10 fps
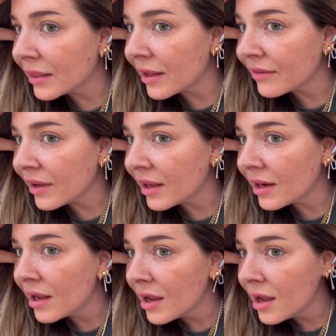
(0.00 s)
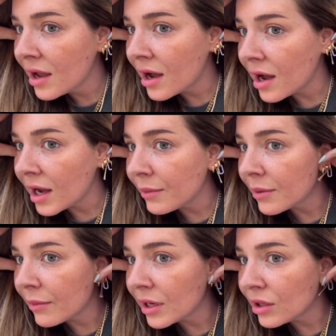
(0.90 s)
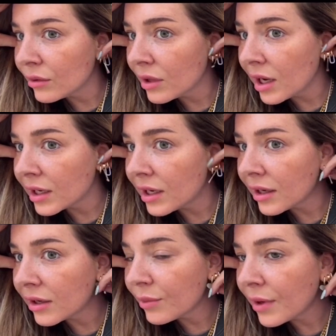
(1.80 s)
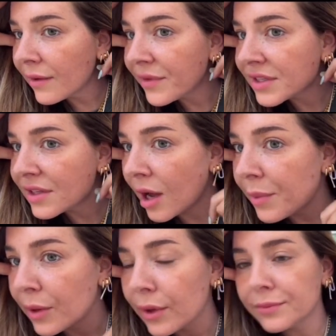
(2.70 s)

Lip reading: it. And my U-lock here, but this is the hot pink one.